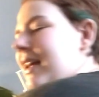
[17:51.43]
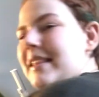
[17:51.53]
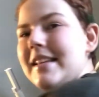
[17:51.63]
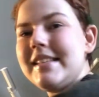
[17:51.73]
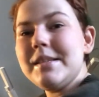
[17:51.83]

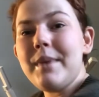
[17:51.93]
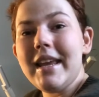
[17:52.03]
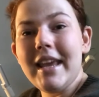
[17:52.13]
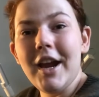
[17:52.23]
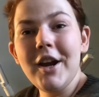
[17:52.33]
This is my
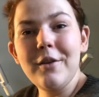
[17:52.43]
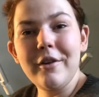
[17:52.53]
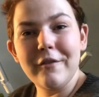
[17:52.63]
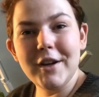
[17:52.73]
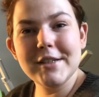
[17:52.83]
Carrie
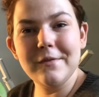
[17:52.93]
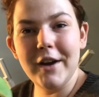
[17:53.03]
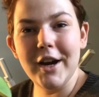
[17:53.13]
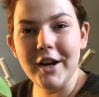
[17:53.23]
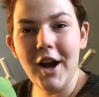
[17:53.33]
Reverse
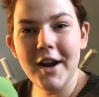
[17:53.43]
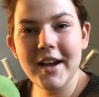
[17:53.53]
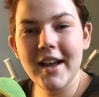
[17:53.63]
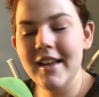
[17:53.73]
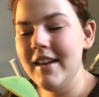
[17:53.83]

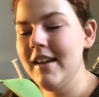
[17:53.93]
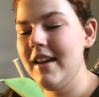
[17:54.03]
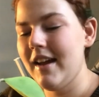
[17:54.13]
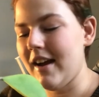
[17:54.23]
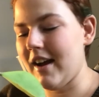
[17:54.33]
Variegata,
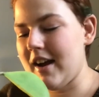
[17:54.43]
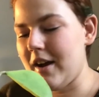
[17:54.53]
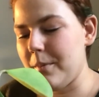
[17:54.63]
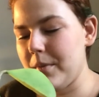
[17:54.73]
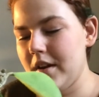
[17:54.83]

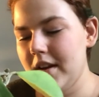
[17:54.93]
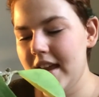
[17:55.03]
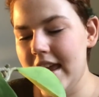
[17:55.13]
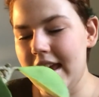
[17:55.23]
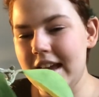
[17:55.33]

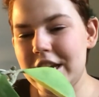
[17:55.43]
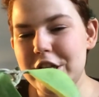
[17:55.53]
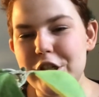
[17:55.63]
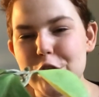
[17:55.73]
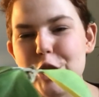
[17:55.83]

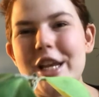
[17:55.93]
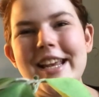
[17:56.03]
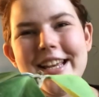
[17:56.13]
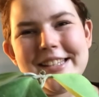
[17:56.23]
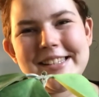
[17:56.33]
and
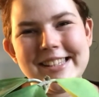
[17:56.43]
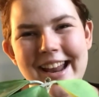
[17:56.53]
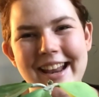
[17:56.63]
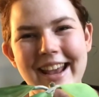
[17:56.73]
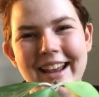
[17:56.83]
she is
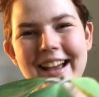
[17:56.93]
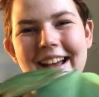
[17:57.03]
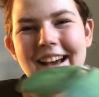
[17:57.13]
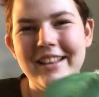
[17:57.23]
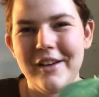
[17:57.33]
stunning.
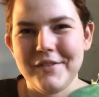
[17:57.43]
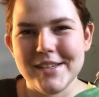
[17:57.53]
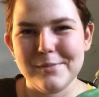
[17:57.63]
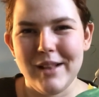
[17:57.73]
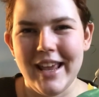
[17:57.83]
I love this
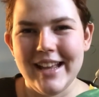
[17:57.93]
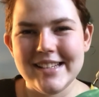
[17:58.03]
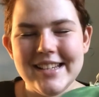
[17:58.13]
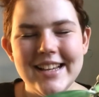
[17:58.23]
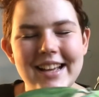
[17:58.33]

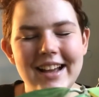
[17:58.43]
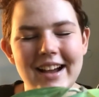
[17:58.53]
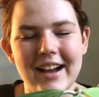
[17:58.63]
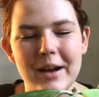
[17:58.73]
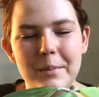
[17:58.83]
plant.
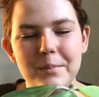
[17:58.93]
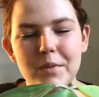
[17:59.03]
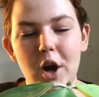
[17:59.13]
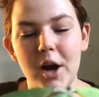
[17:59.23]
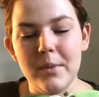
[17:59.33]
On
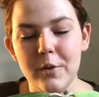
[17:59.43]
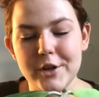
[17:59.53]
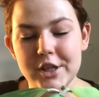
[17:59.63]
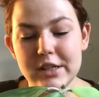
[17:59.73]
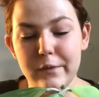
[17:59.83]
my wish
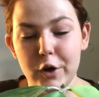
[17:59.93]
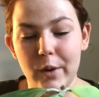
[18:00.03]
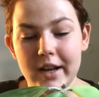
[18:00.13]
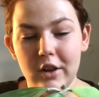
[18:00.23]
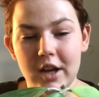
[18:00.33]
list for
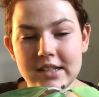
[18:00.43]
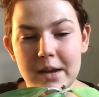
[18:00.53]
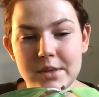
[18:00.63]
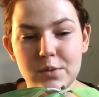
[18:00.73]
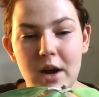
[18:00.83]
quite a long
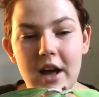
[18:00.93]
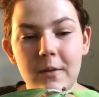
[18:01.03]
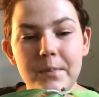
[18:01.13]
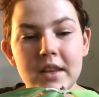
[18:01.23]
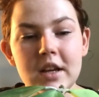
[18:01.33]
time as well.
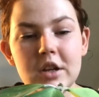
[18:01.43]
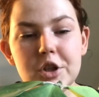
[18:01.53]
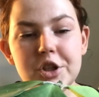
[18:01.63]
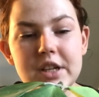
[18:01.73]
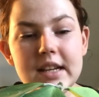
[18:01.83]

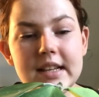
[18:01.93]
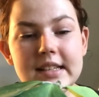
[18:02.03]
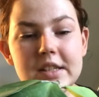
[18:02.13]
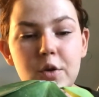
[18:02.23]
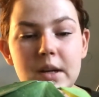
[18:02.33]
She
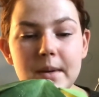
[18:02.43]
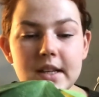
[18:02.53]
is going to be a